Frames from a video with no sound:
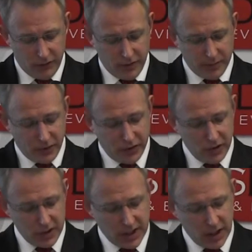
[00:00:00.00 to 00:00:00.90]
from
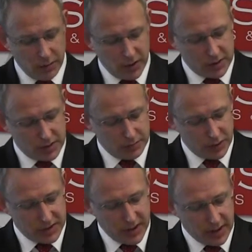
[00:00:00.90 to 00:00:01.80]
30 kilobits
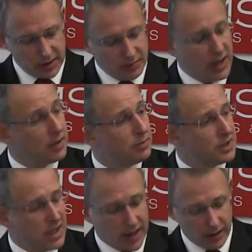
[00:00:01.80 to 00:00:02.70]
per second mean
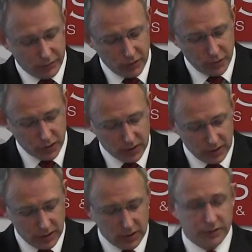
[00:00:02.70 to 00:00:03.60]
busy hour throughput
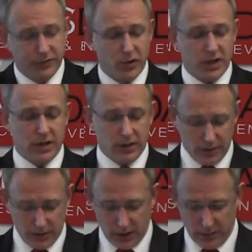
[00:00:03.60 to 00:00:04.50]
to 40
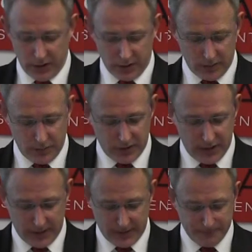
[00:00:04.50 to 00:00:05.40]
kilobits per
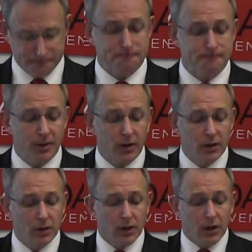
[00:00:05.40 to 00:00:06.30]
second.
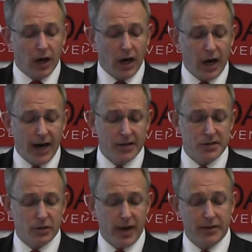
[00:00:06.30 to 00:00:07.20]
I
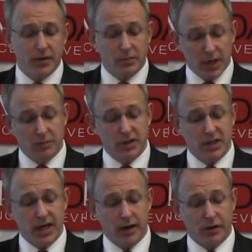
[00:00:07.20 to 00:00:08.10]
hasten to add that the mean
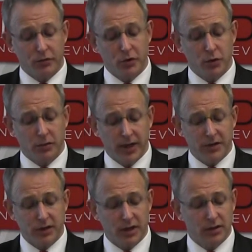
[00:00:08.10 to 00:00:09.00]
busy hour throughput
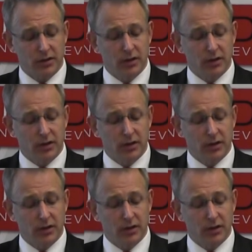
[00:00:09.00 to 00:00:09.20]
metric